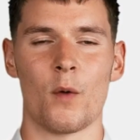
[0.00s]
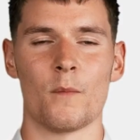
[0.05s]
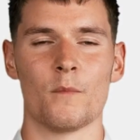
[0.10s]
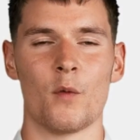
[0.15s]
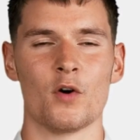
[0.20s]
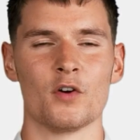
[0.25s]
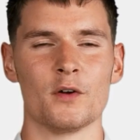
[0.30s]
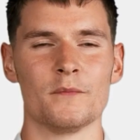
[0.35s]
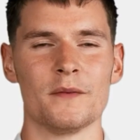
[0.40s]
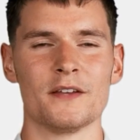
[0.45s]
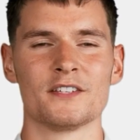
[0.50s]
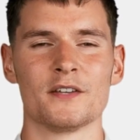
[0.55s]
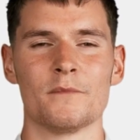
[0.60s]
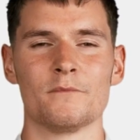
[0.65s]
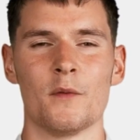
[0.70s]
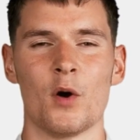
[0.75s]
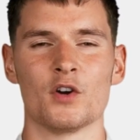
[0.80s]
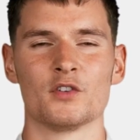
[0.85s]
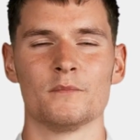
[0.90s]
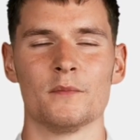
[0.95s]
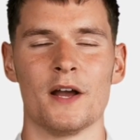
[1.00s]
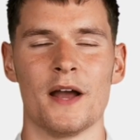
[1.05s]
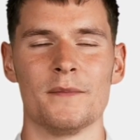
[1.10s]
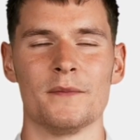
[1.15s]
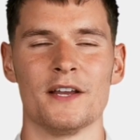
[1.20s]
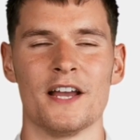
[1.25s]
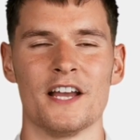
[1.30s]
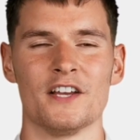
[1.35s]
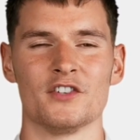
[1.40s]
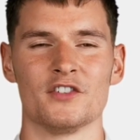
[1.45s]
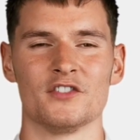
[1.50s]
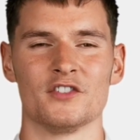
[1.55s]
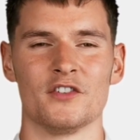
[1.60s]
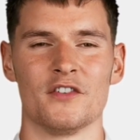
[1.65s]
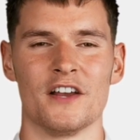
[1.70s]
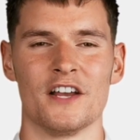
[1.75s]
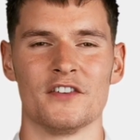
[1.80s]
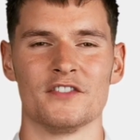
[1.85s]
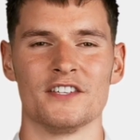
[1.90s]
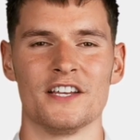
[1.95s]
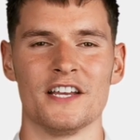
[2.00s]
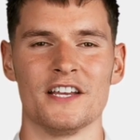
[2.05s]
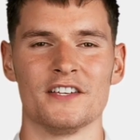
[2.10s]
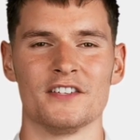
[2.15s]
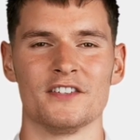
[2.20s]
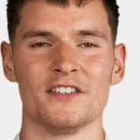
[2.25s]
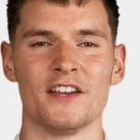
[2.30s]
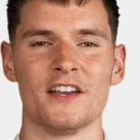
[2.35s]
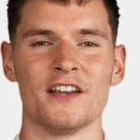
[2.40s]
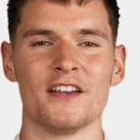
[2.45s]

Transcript: What could be some possible applications of NFTs?